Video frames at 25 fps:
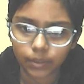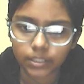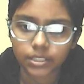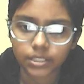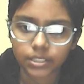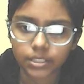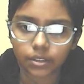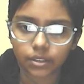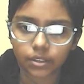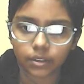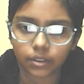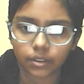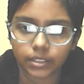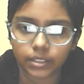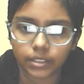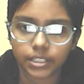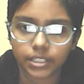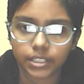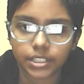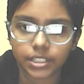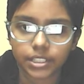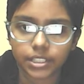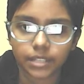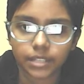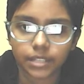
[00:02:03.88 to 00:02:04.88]
on the g
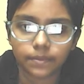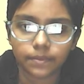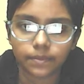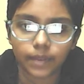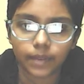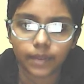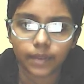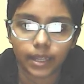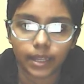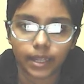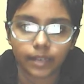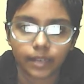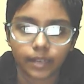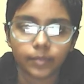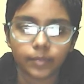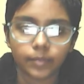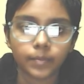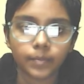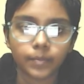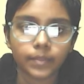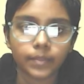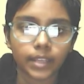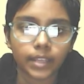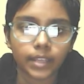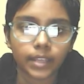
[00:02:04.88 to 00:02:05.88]
file.
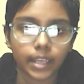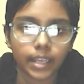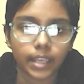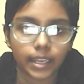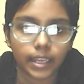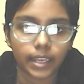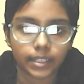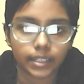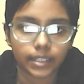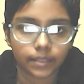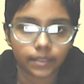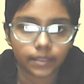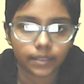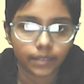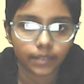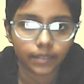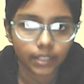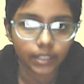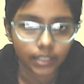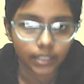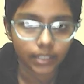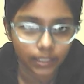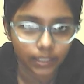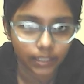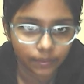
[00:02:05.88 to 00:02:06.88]
And even
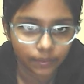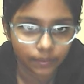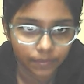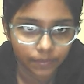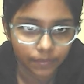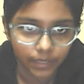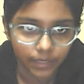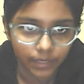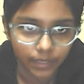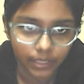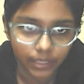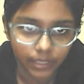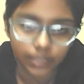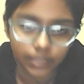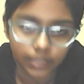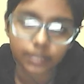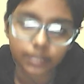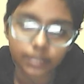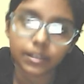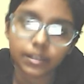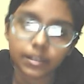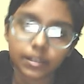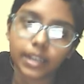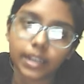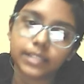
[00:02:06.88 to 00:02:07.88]
if he
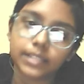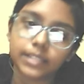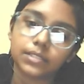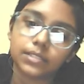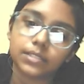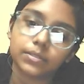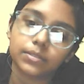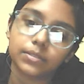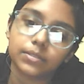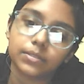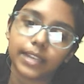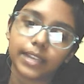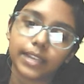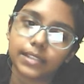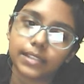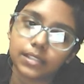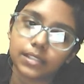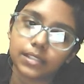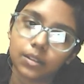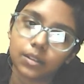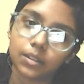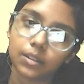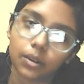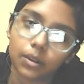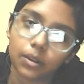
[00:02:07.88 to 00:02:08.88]
tries to castle
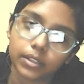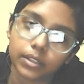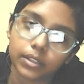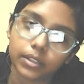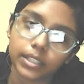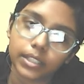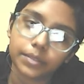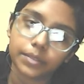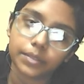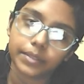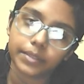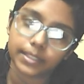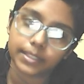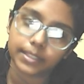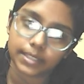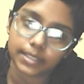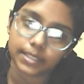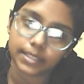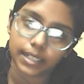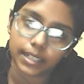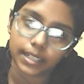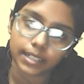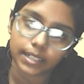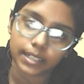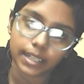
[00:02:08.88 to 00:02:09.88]
on the queen side,
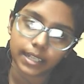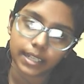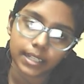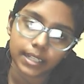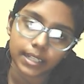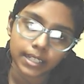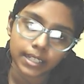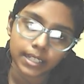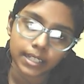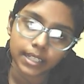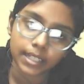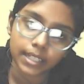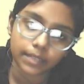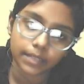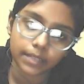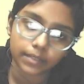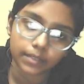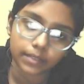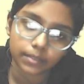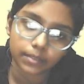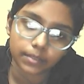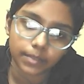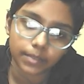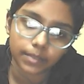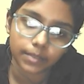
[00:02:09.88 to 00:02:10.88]
then he will
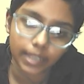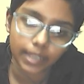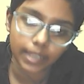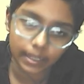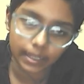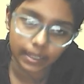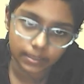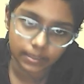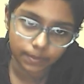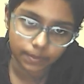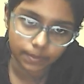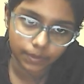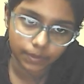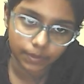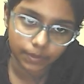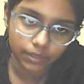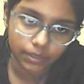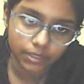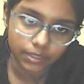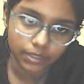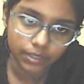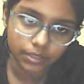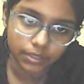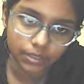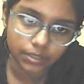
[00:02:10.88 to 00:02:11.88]
be
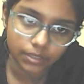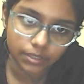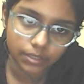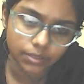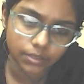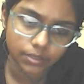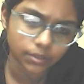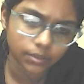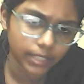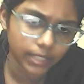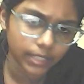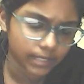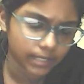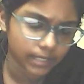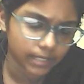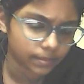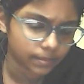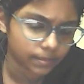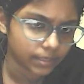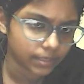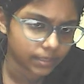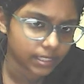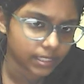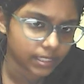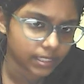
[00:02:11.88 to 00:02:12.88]
soon exposed
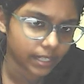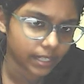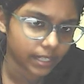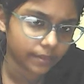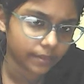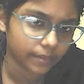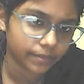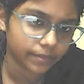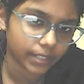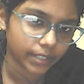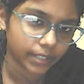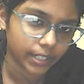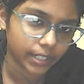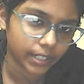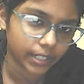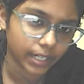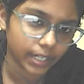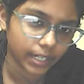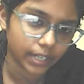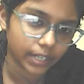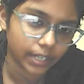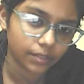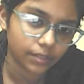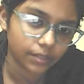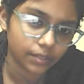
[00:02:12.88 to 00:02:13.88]
after a
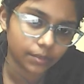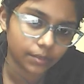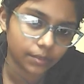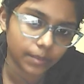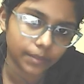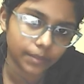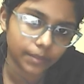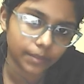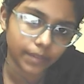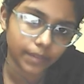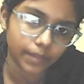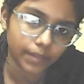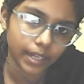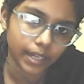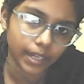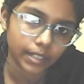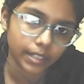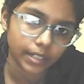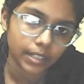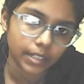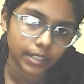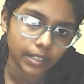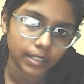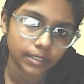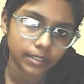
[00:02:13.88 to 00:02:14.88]
into b5
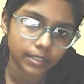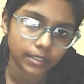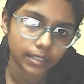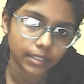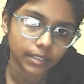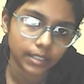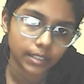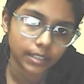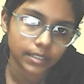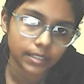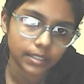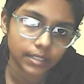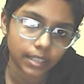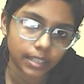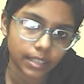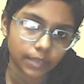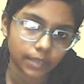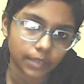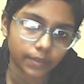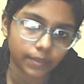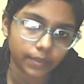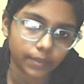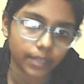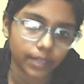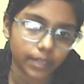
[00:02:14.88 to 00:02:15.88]
and this a file
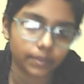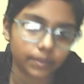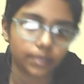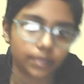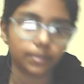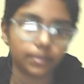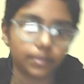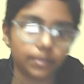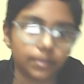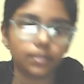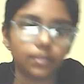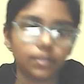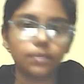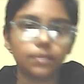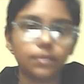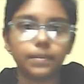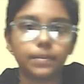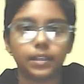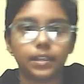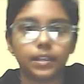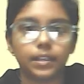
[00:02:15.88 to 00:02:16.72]
will be open.